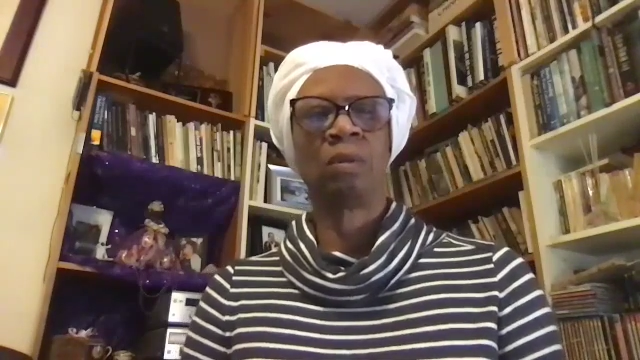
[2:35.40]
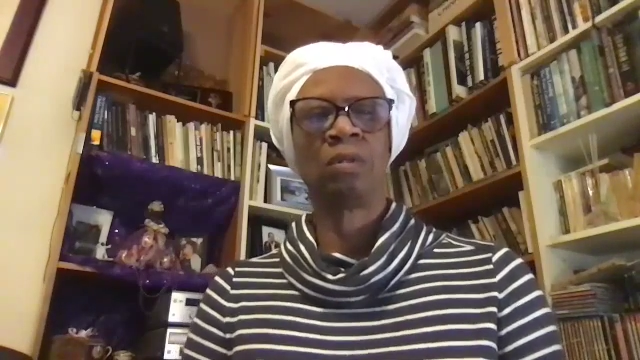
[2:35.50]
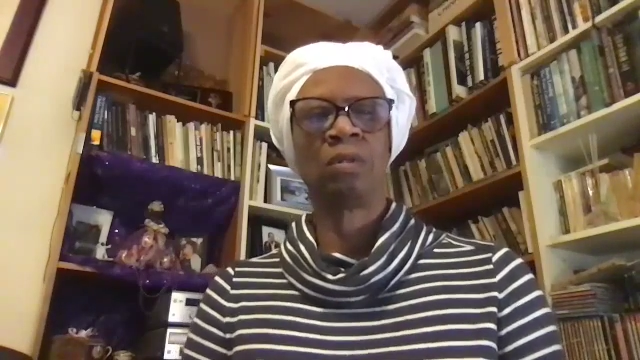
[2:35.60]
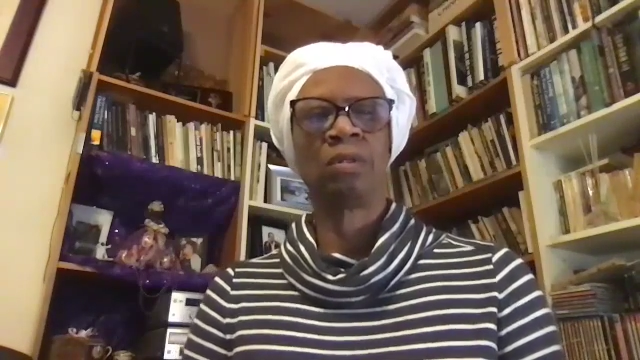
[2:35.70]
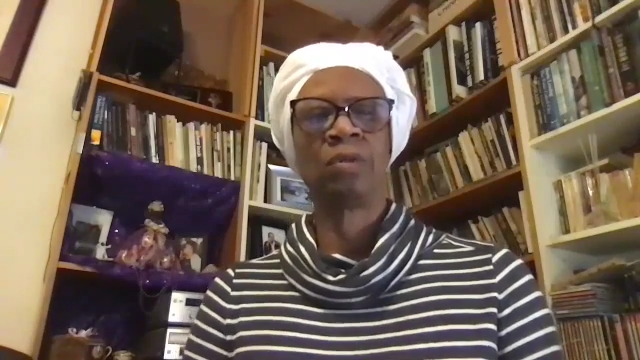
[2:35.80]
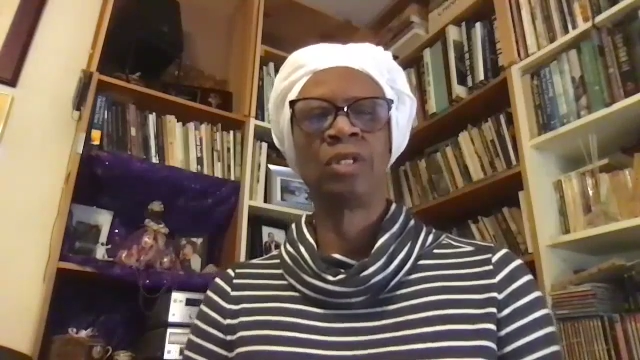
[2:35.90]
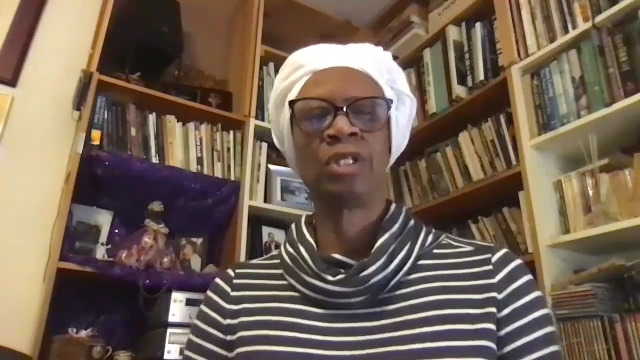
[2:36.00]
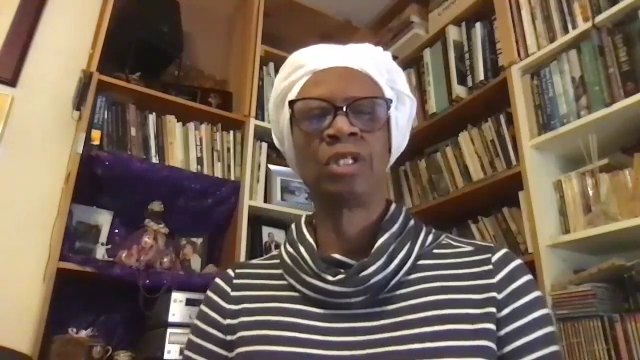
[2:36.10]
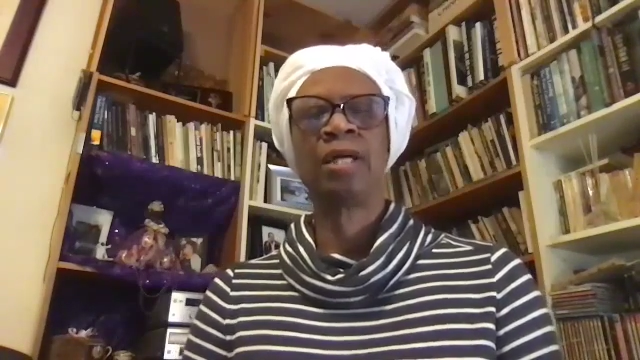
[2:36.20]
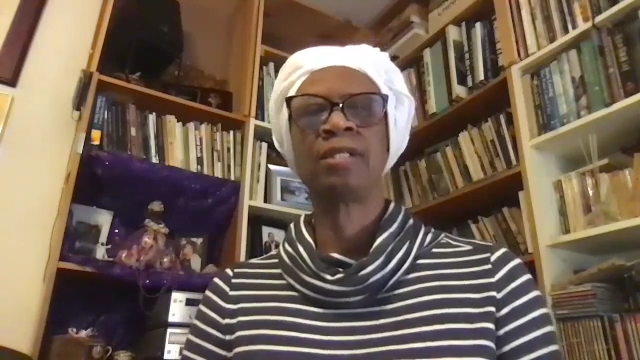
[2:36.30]
So
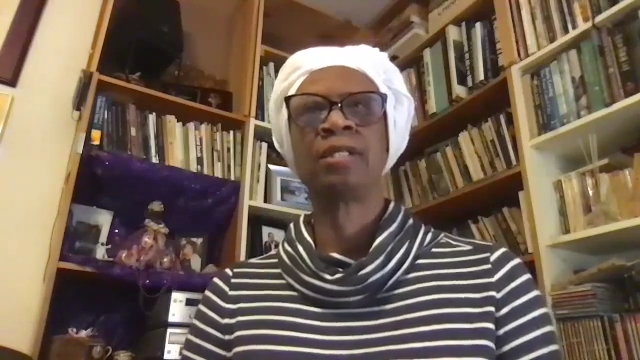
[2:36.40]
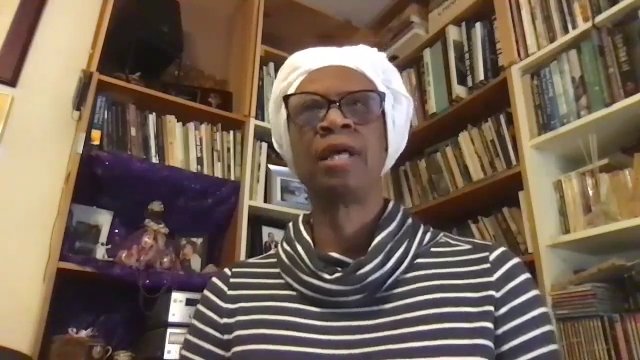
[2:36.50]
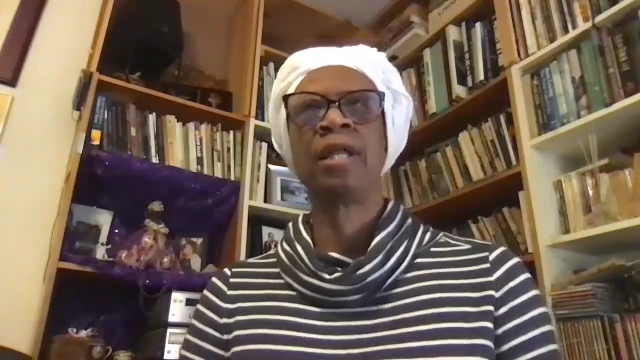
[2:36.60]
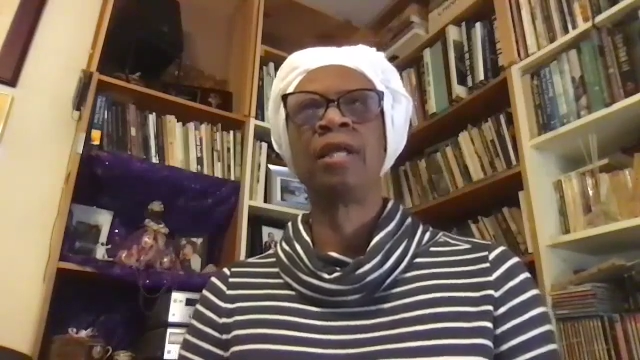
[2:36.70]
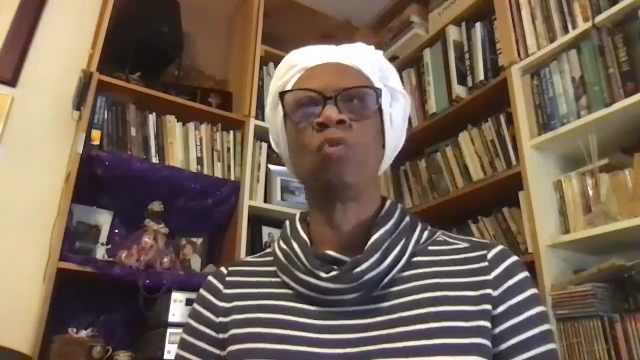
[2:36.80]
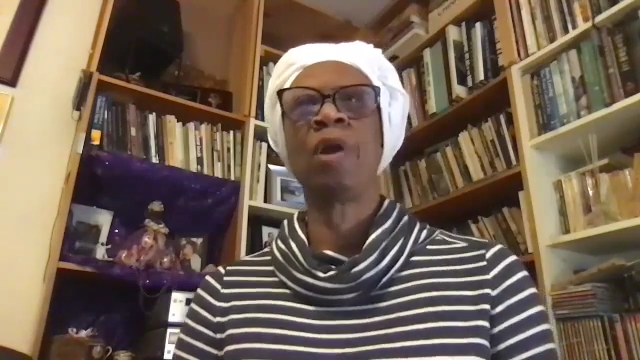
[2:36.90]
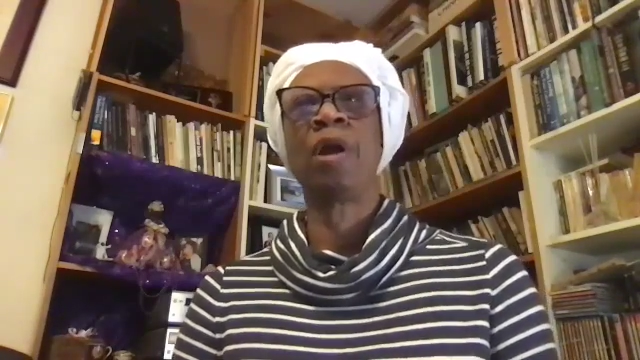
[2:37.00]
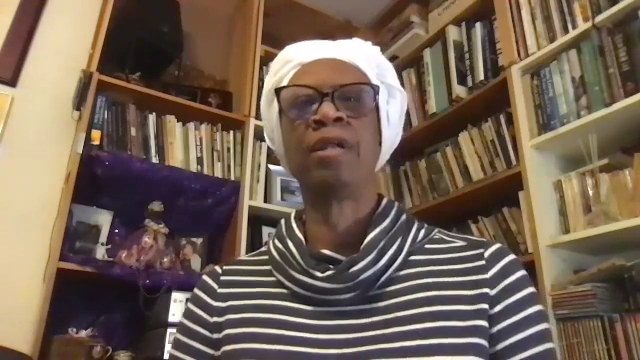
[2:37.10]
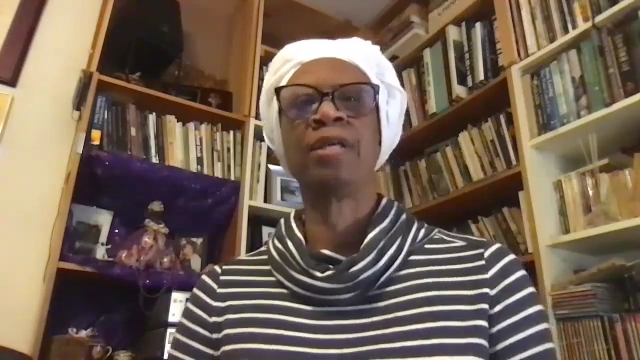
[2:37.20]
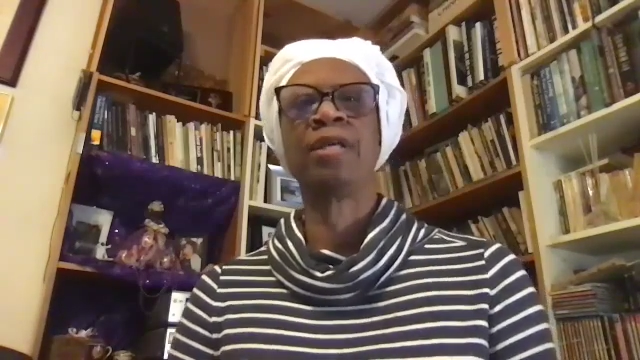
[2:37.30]
just letting
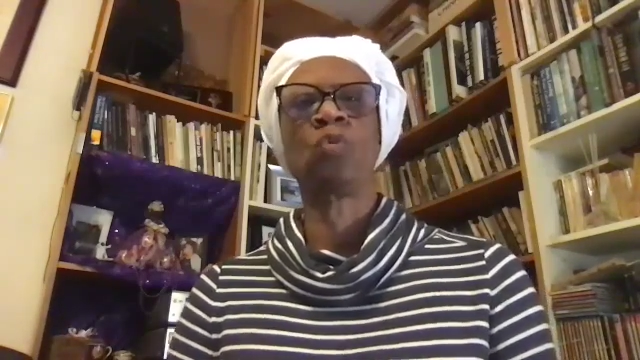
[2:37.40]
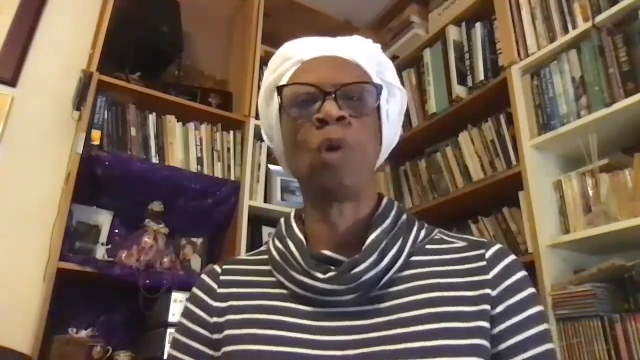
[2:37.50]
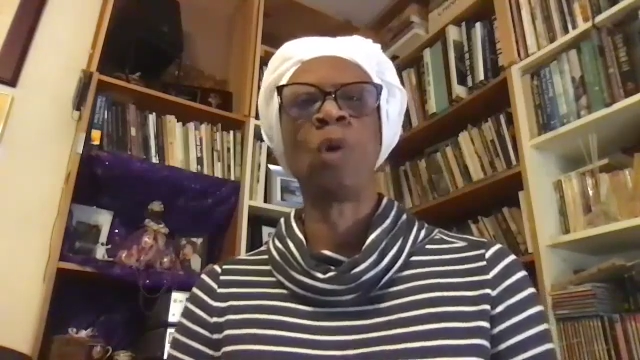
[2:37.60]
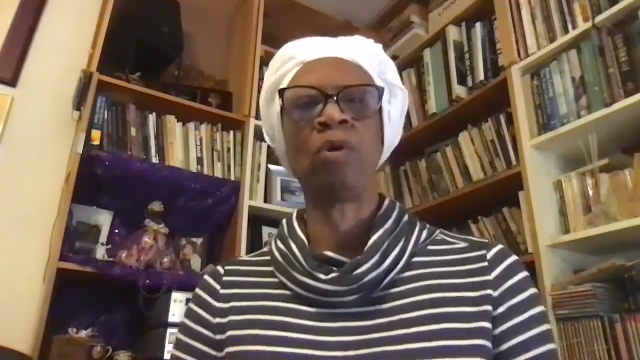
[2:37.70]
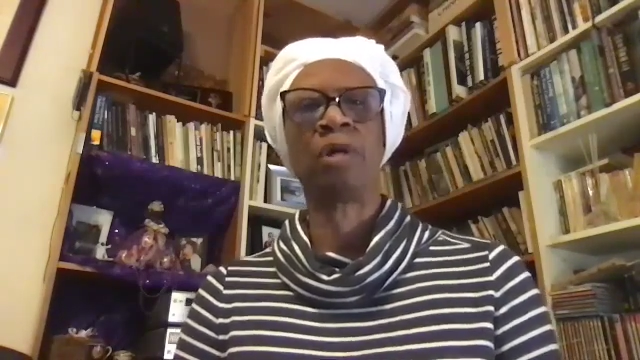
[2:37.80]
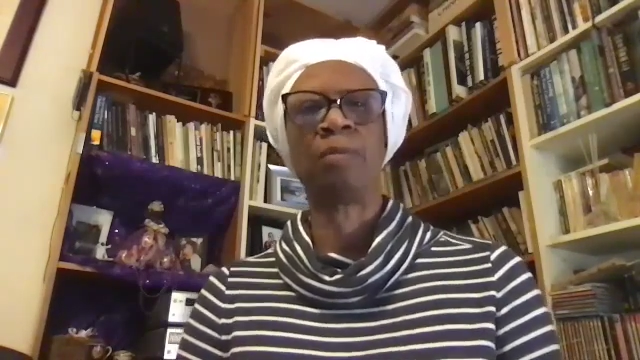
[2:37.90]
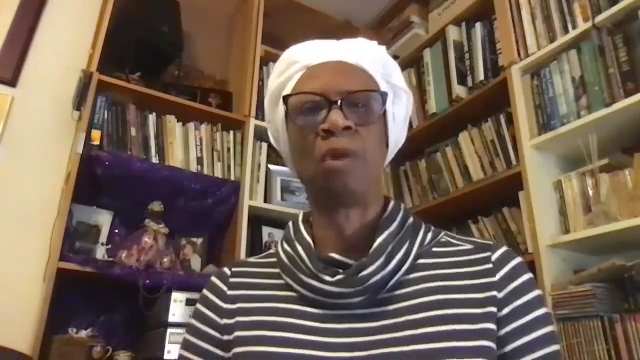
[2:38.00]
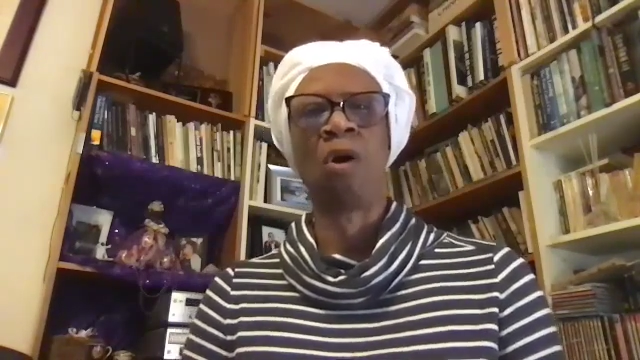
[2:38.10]
awareness welcome